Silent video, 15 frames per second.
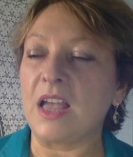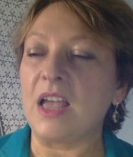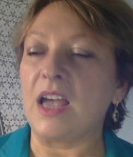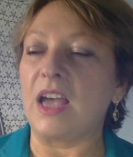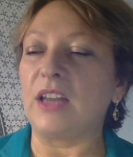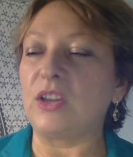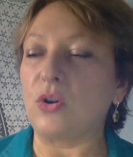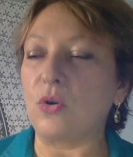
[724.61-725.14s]

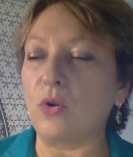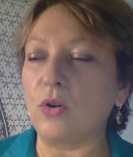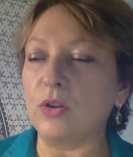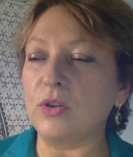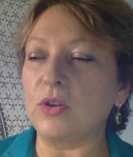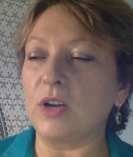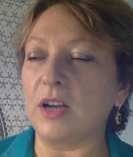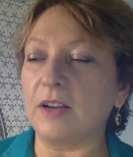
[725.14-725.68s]
And all
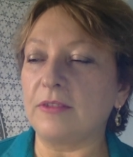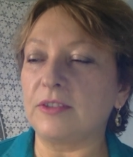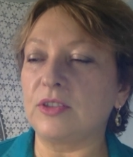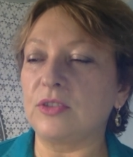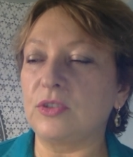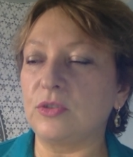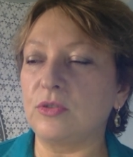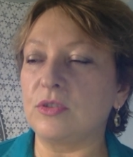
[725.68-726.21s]
you have to
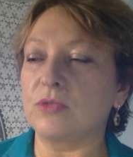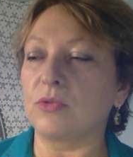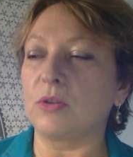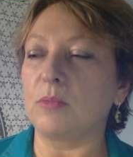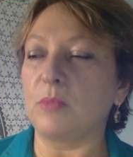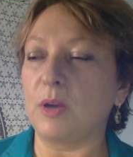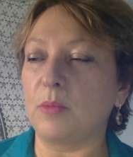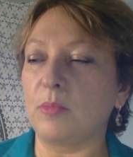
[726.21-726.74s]
do is
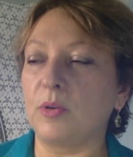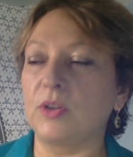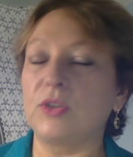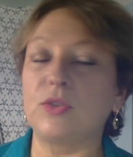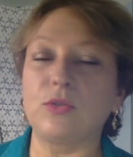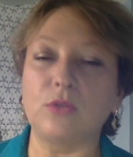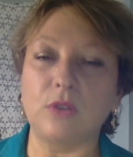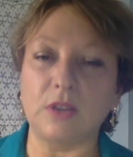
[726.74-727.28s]
remember
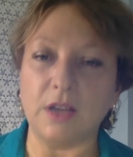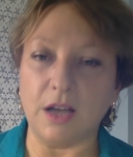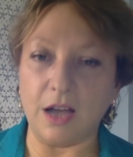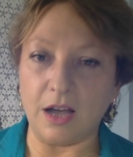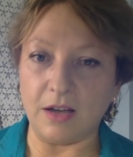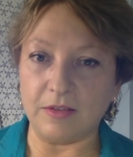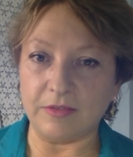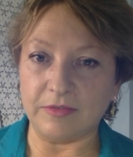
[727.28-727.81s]
to
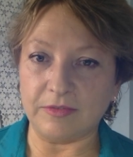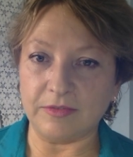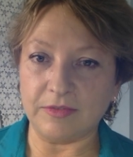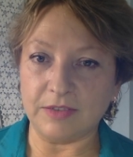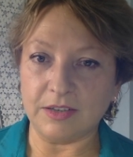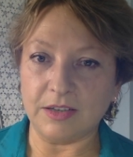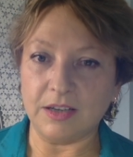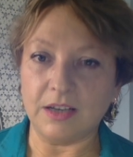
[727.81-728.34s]
love
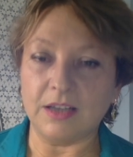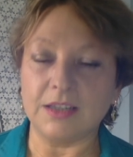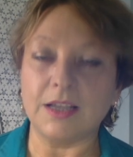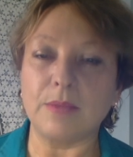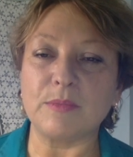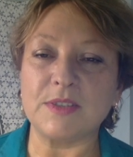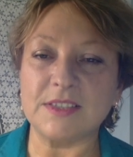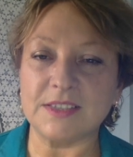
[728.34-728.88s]

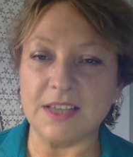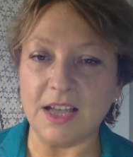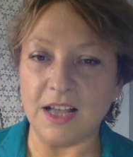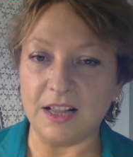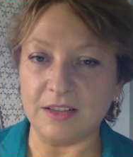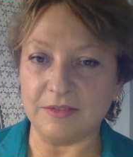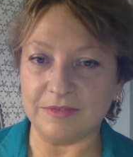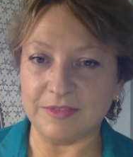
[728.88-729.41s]

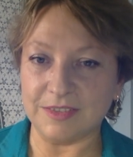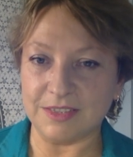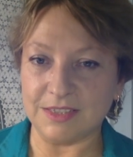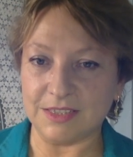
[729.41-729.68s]
themselves.